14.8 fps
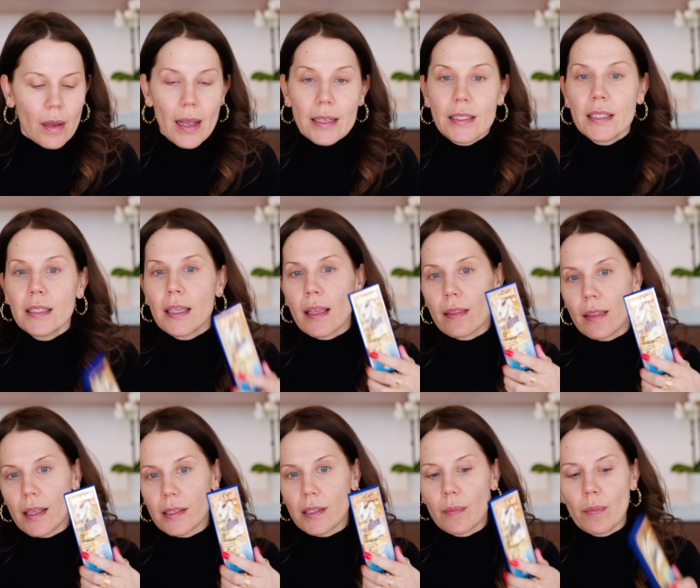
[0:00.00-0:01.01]
I didn't get
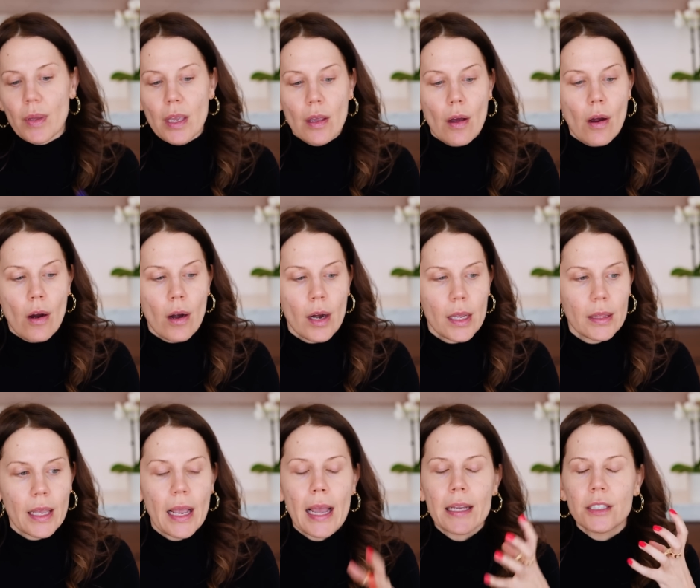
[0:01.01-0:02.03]
this in P R. And
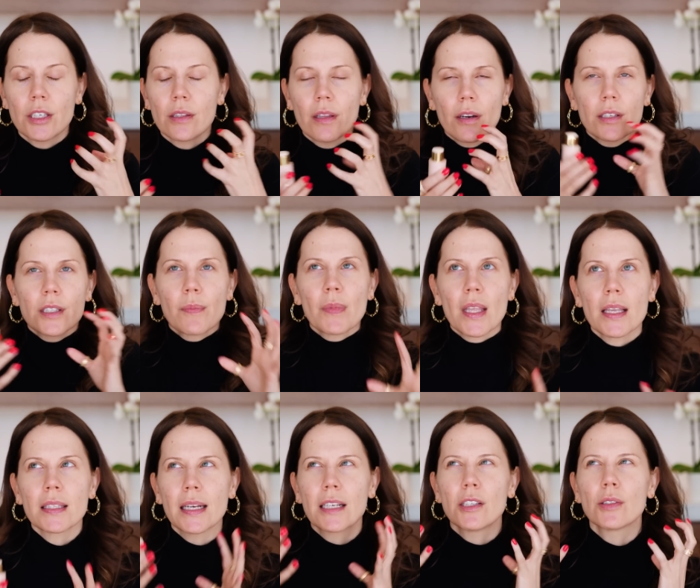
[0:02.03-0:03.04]
like, I there are some
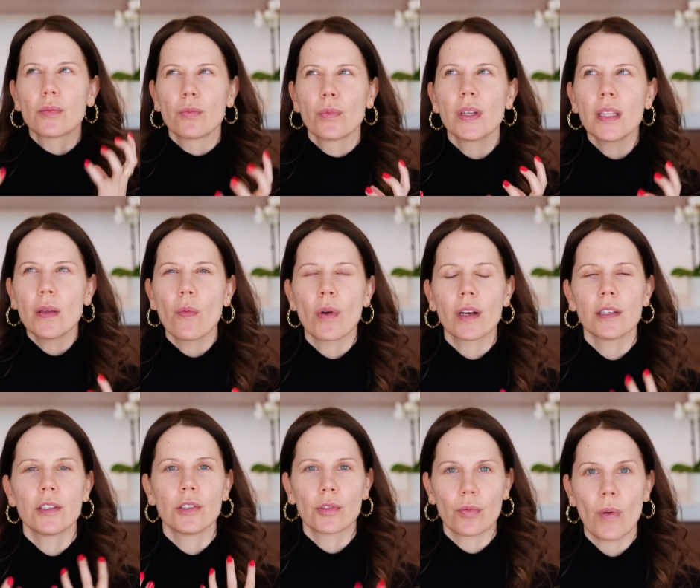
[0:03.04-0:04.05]
things that I just really
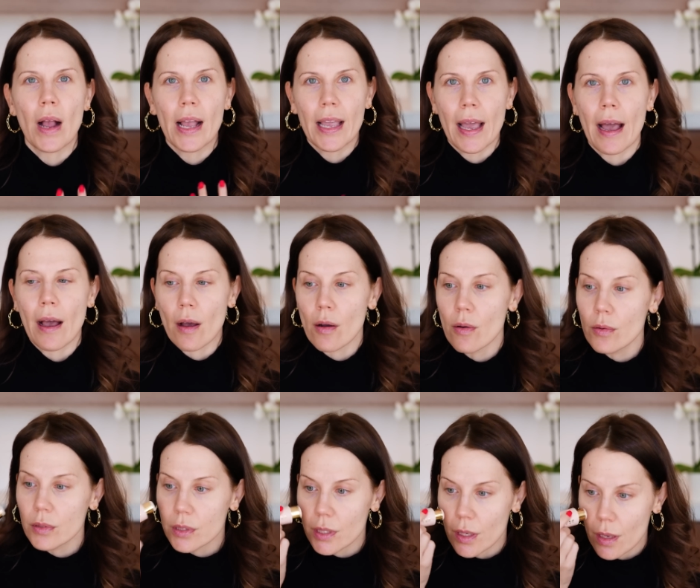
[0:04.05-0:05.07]
wanted to try
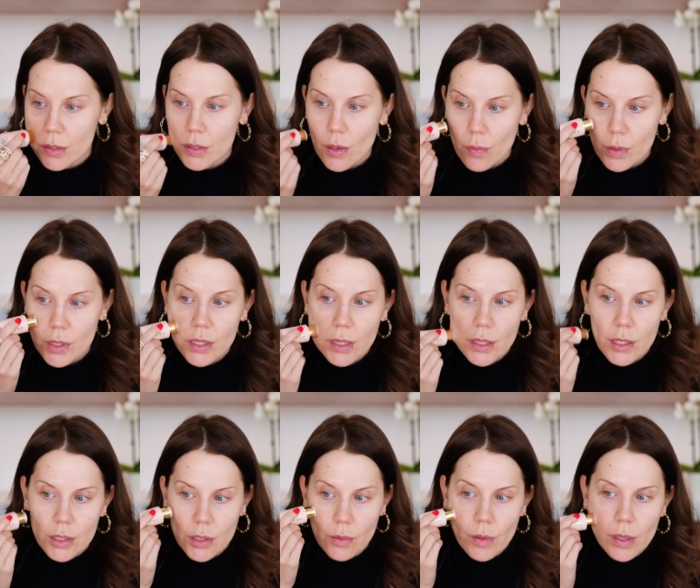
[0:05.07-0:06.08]
out. So we're just gonna
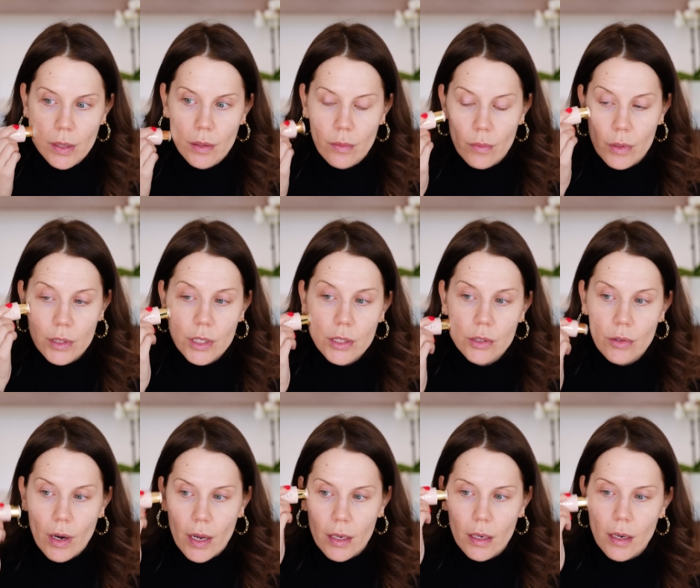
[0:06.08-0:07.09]
do it. We're just
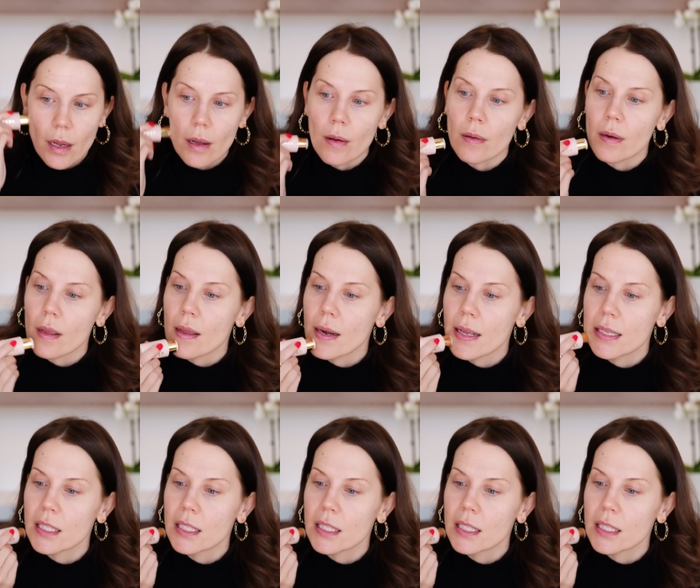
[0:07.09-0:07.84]
trying it out. And I